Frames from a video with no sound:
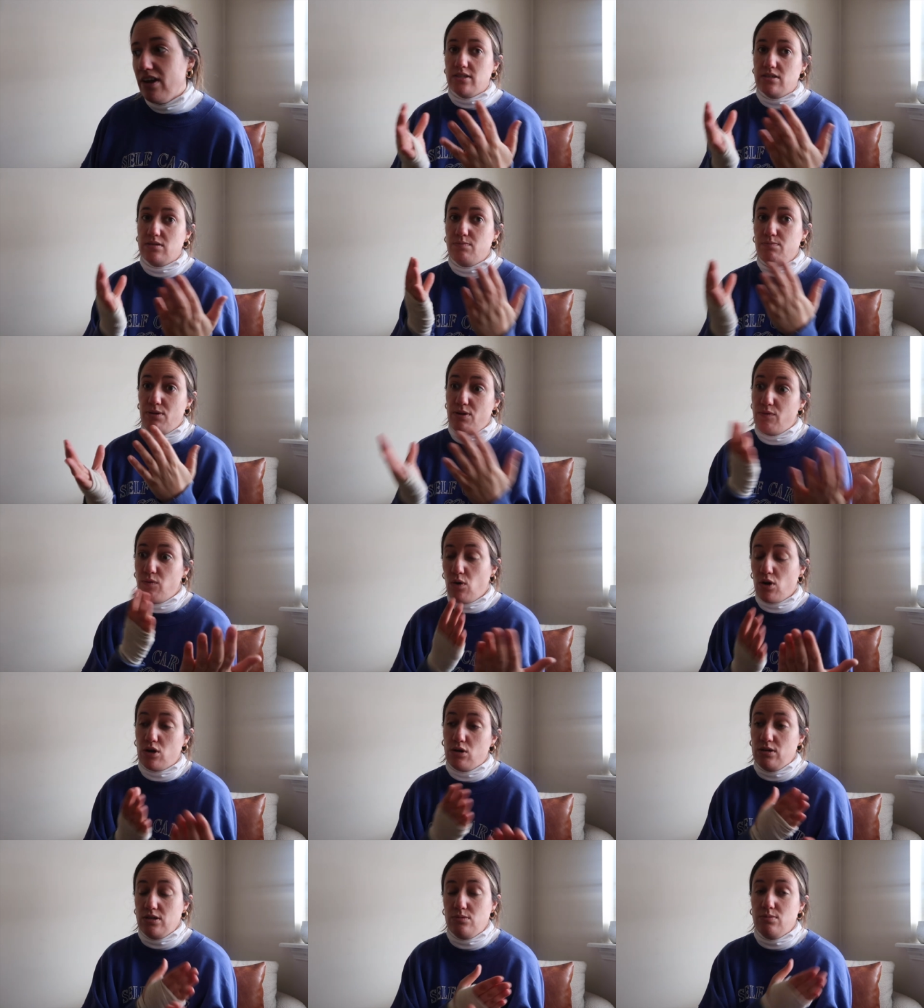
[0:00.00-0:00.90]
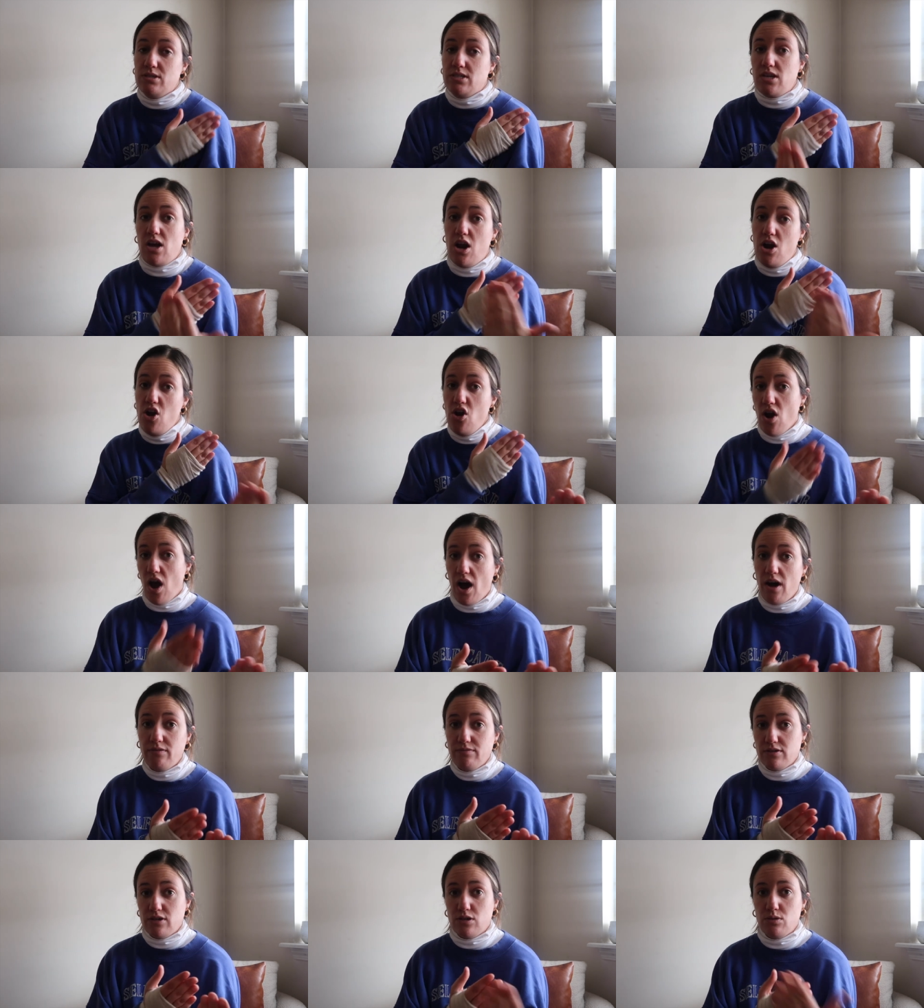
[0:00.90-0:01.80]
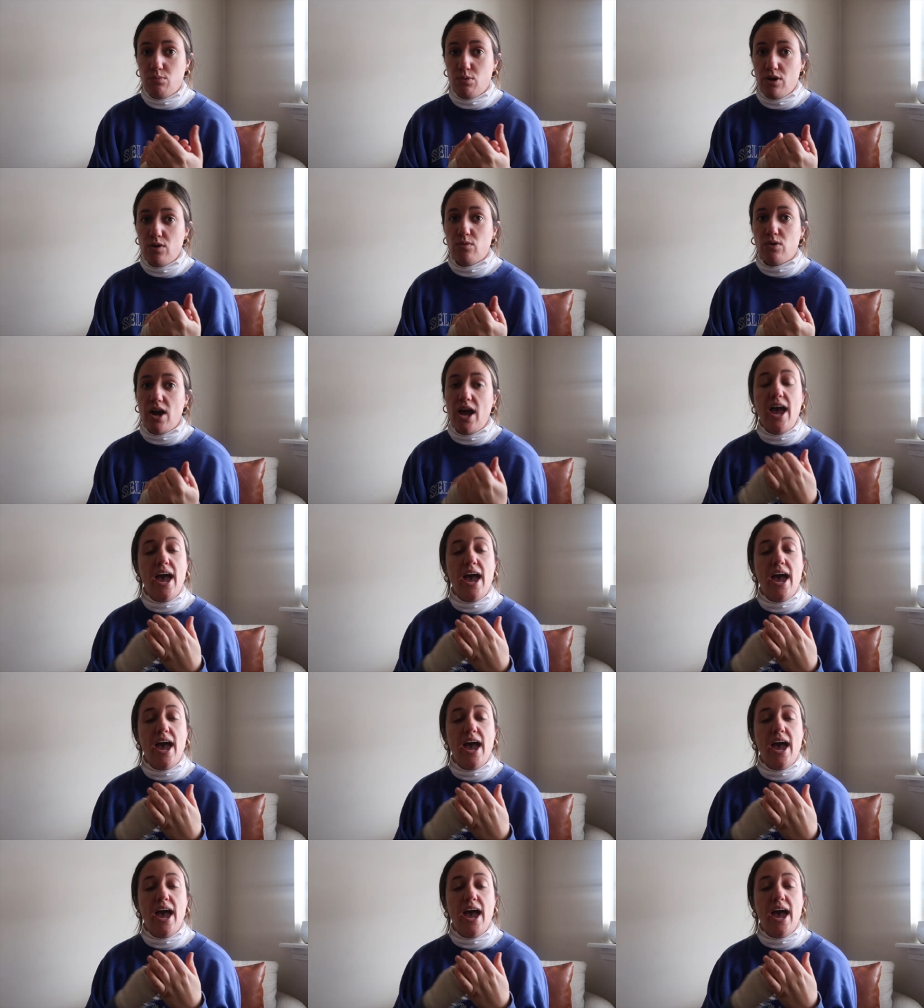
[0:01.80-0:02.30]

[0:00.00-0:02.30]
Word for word: It's before Christmas enough to the point where I